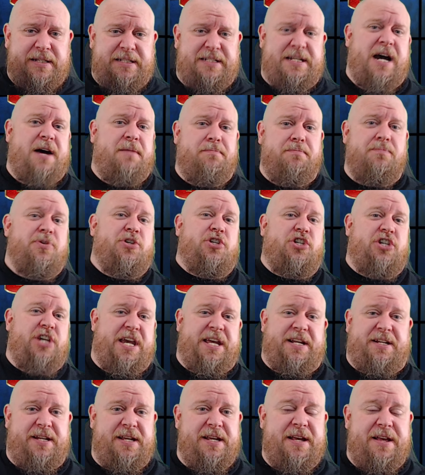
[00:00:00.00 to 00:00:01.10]
dumb
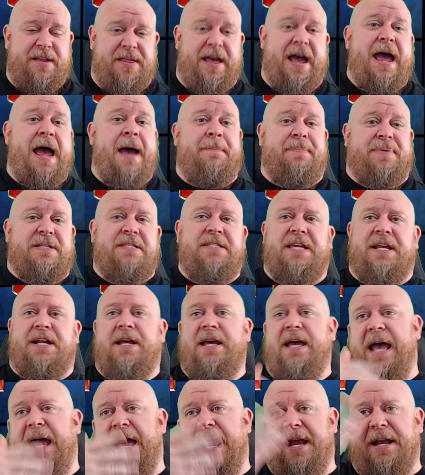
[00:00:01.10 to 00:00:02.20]
shit that happens in
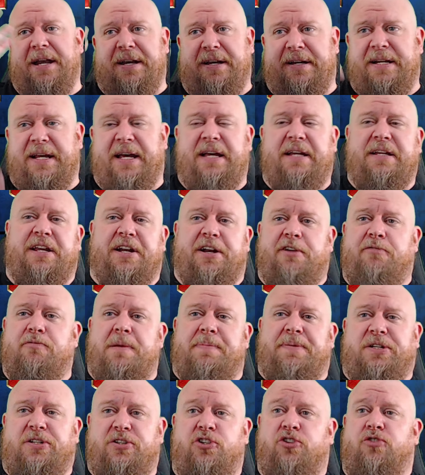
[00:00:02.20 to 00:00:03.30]
it and,
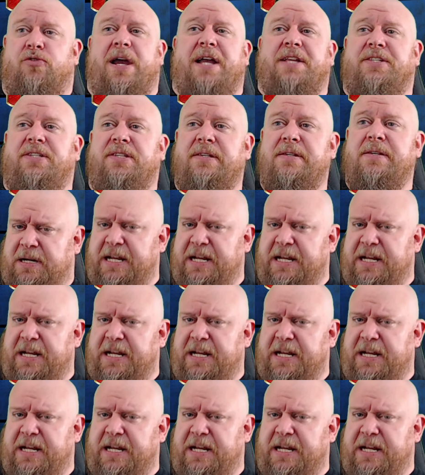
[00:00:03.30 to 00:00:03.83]
rip it to shreds?